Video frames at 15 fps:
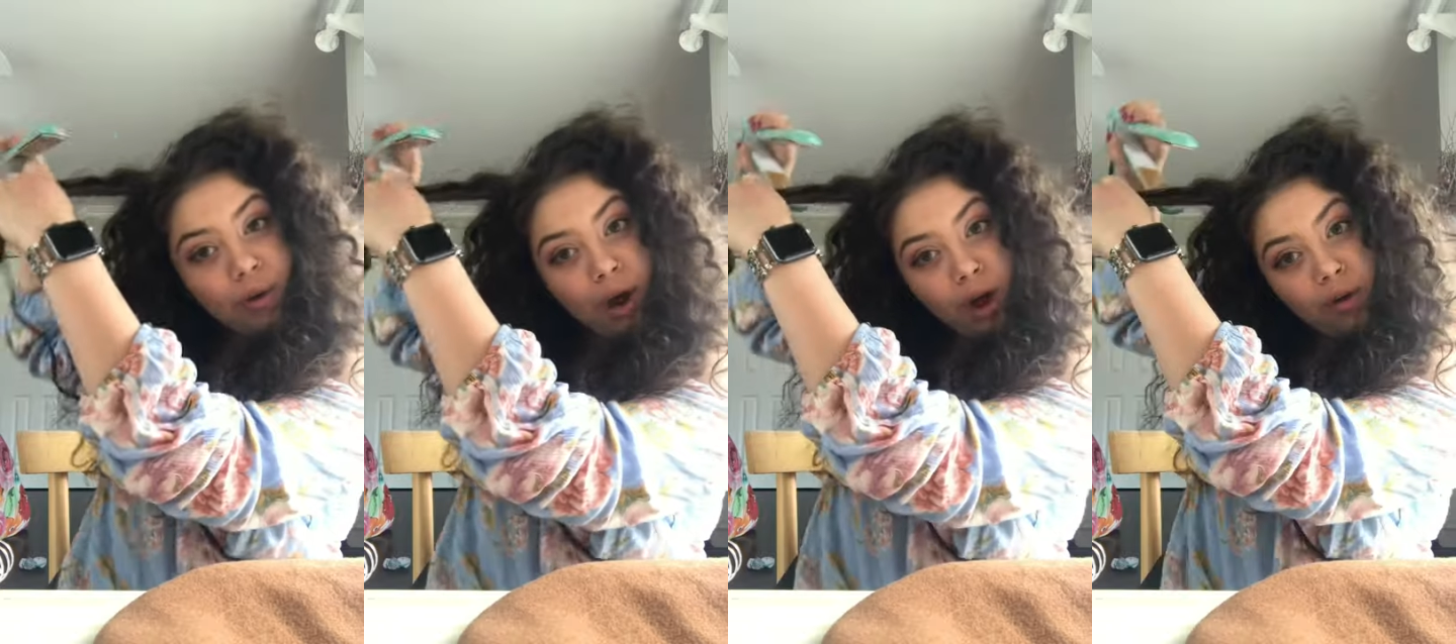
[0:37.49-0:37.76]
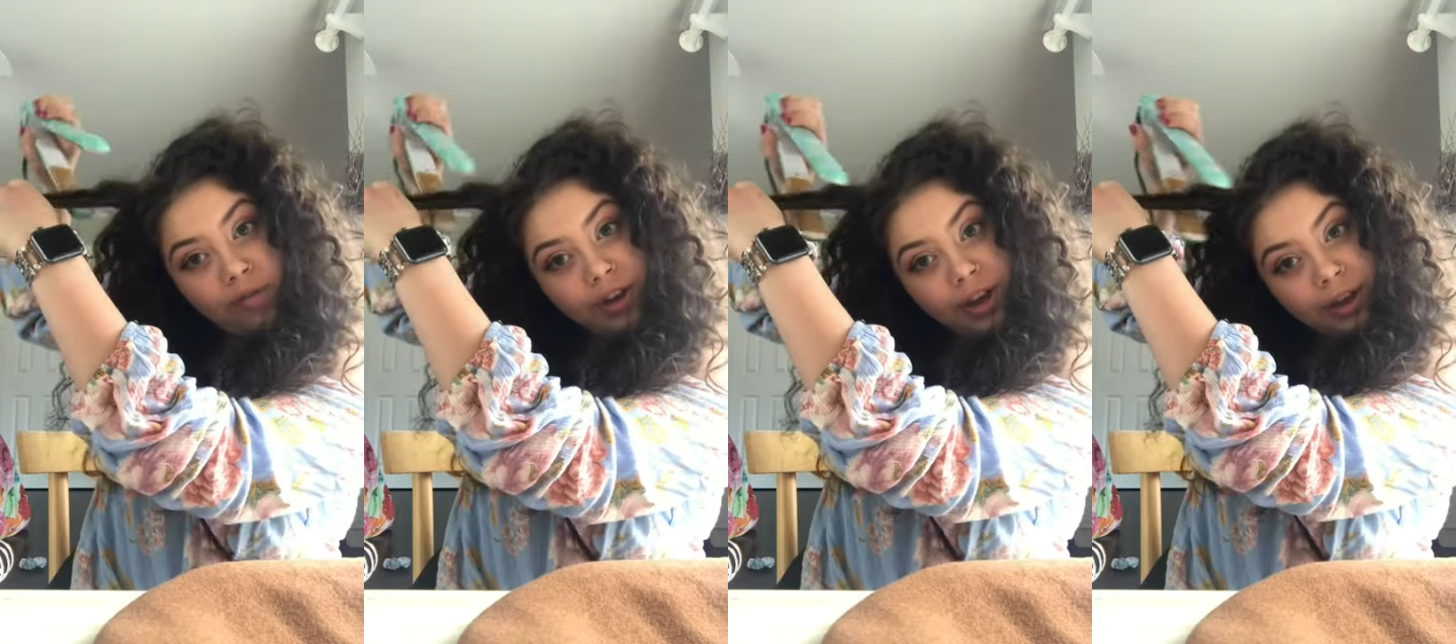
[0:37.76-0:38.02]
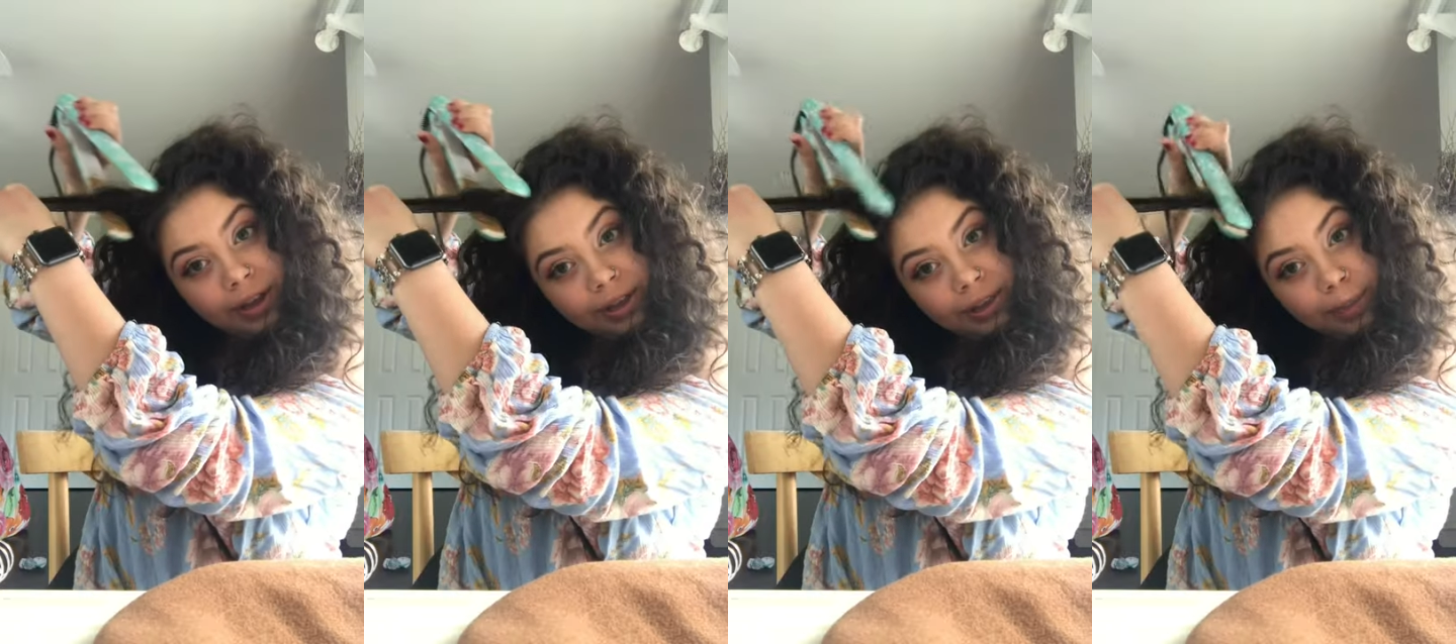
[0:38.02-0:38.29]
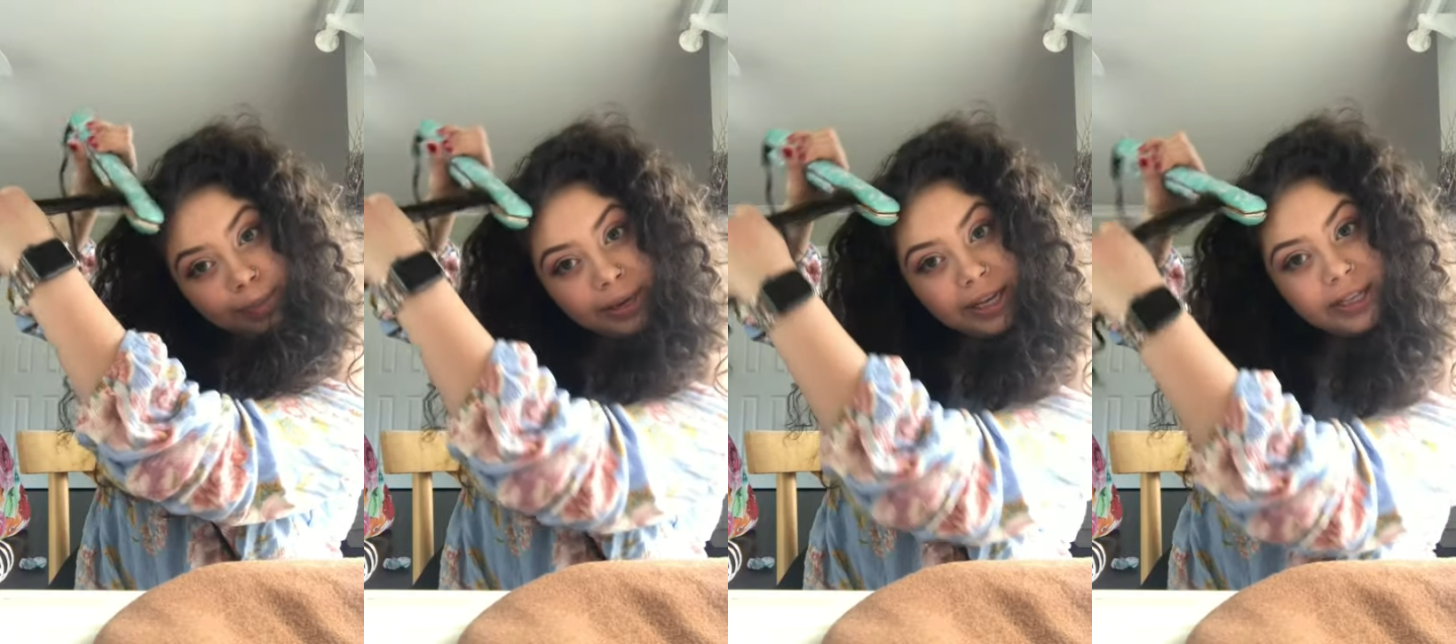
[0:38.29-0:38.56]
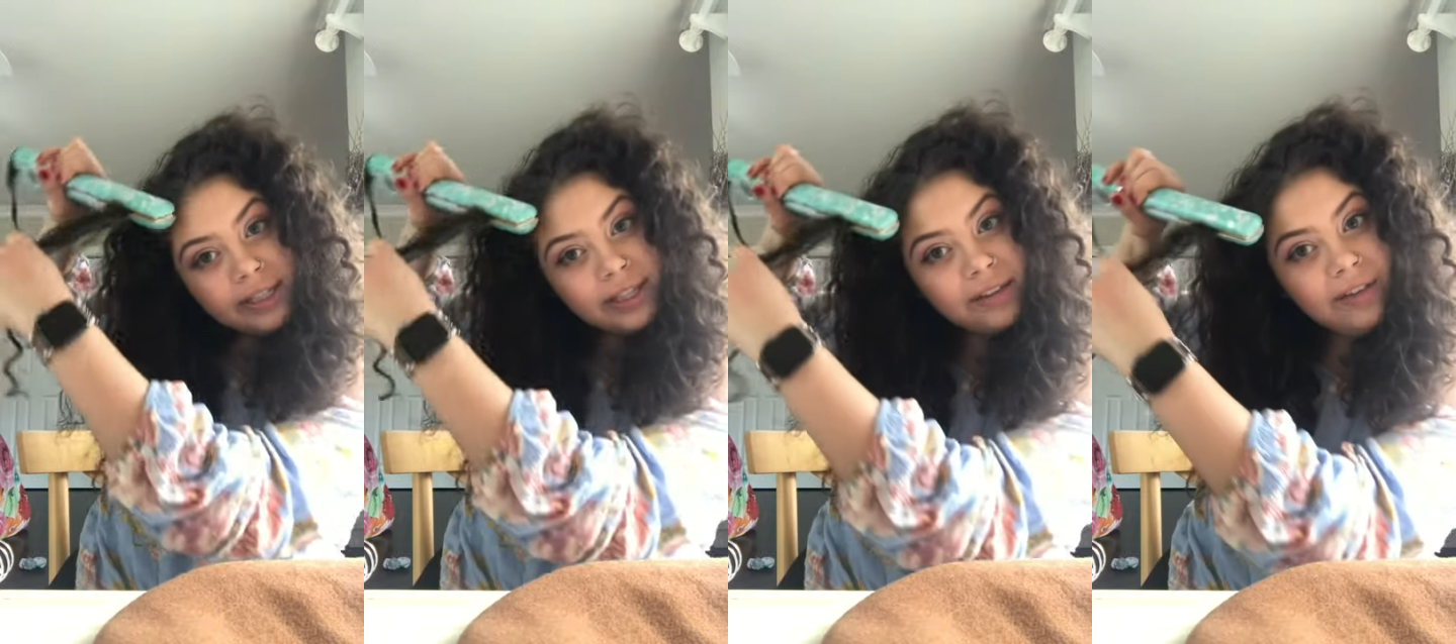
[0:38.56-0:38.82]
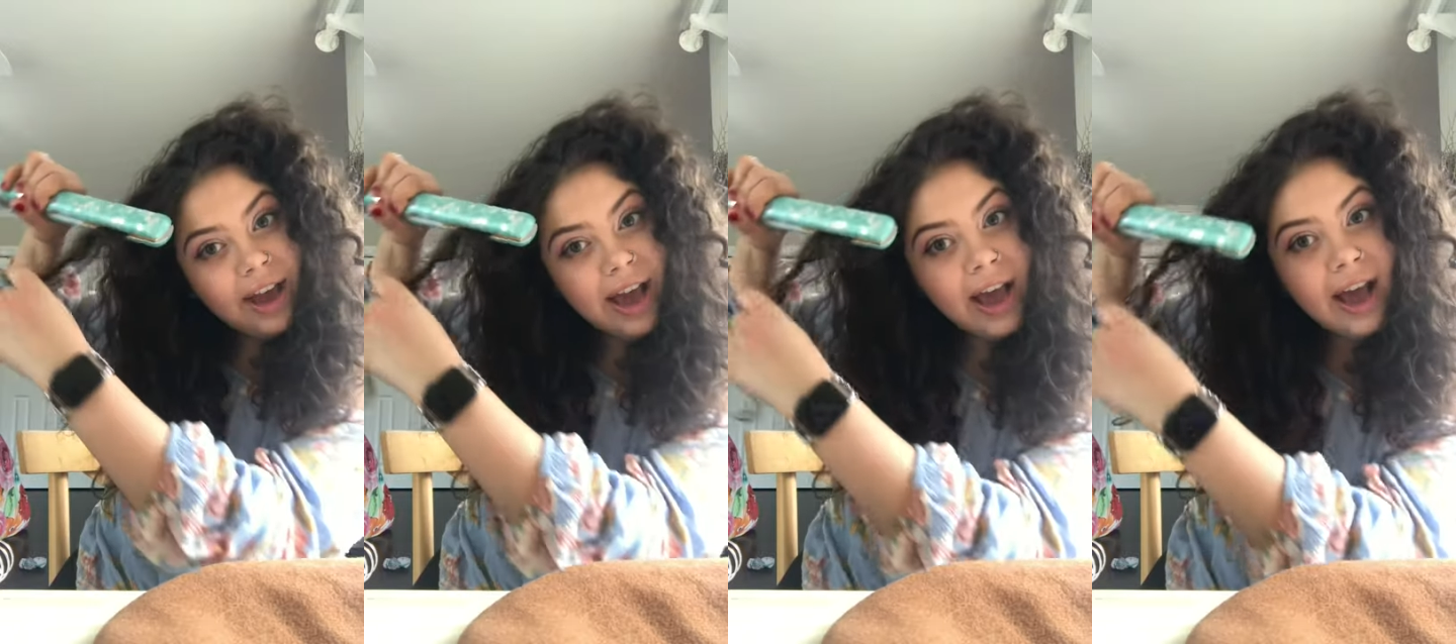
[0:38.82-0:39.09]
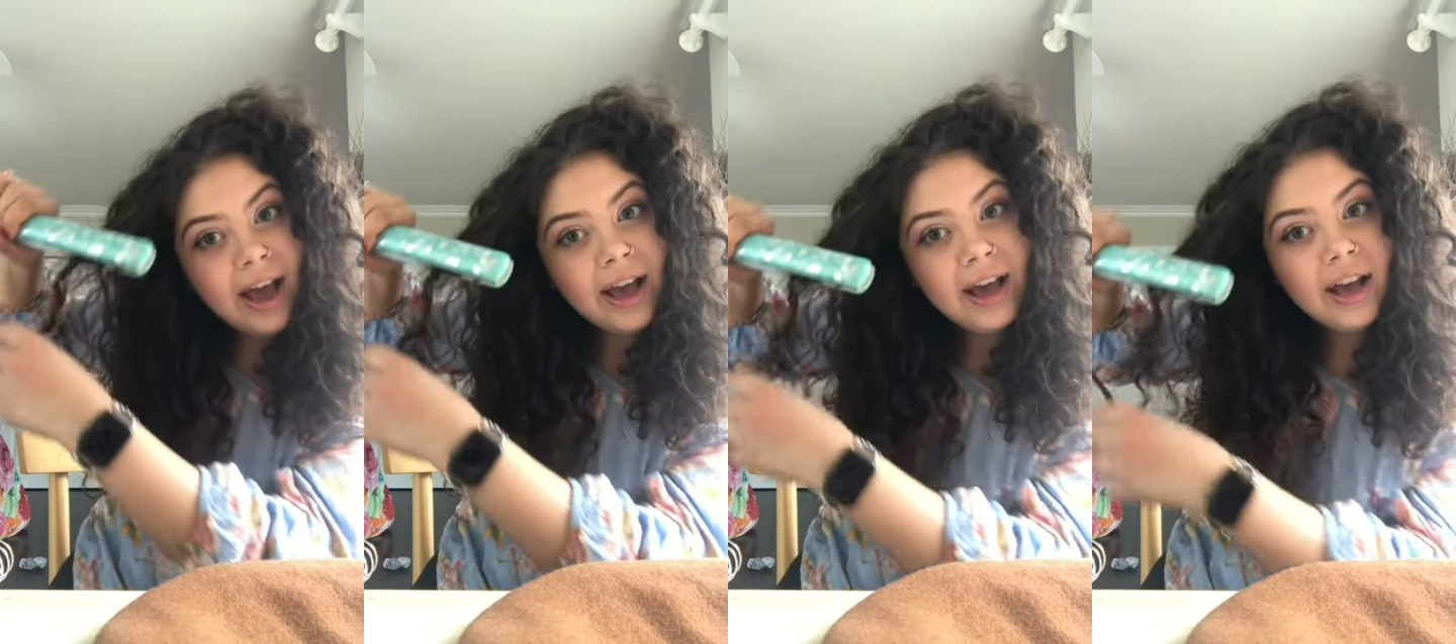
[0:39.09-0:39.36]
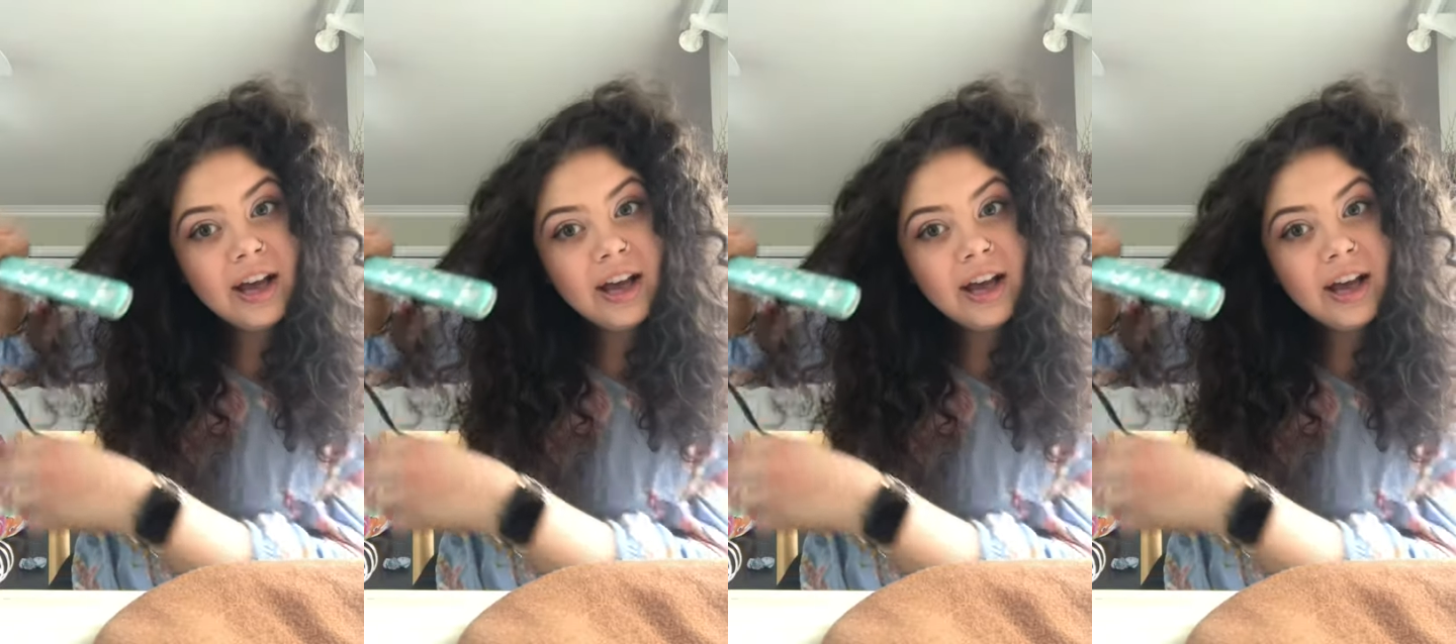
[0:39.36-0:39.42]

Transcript: over the piece of hair